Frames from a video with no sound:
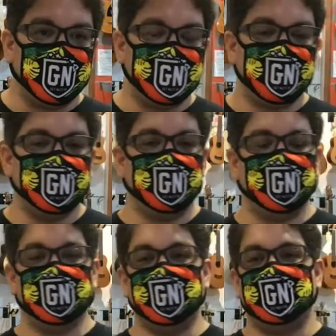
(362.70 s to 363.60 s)
go
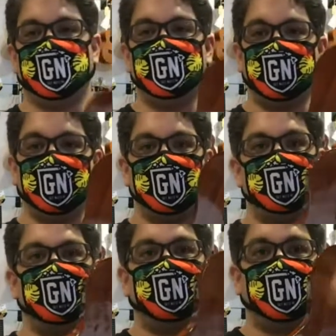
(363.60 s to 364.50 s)
to the
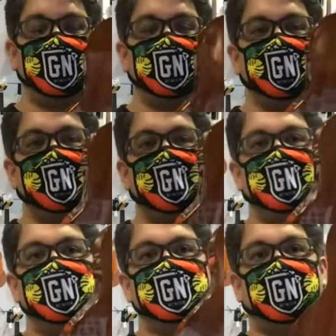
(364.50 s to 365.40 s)
soundboard and the body.
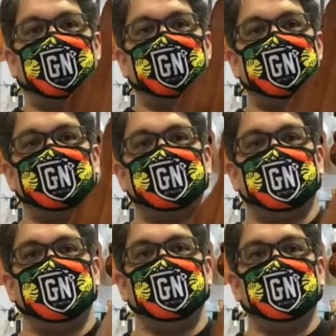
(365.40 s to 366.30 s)
It's all the
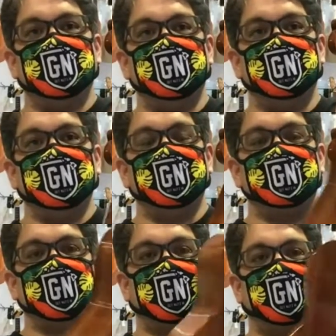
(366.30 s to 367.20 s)
same wood.
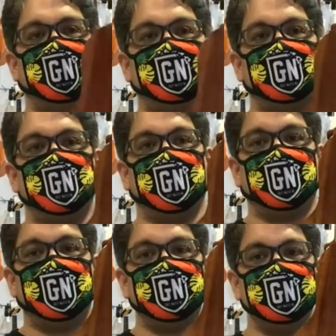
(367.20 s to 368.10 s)
It's all
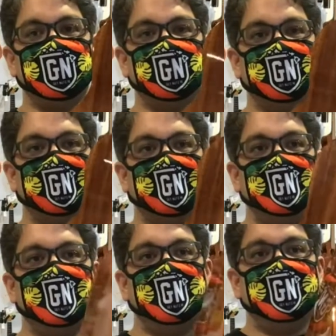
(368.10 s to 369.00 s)
koa.
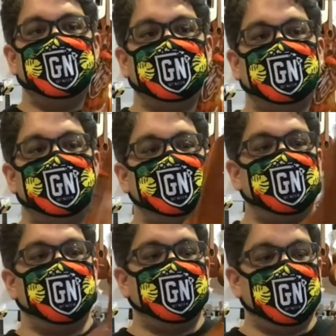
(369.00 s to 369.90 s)
As a
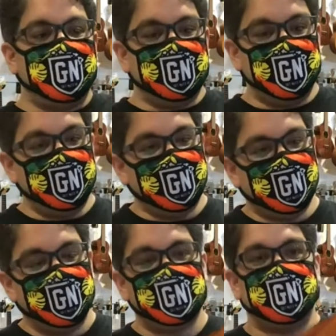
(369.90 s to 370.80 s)
matter of fact, if you look
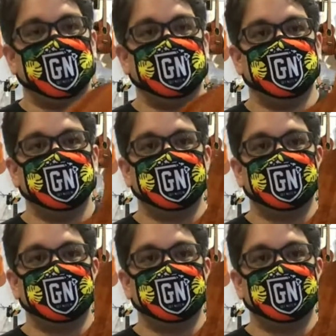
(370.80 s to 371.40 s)
closely,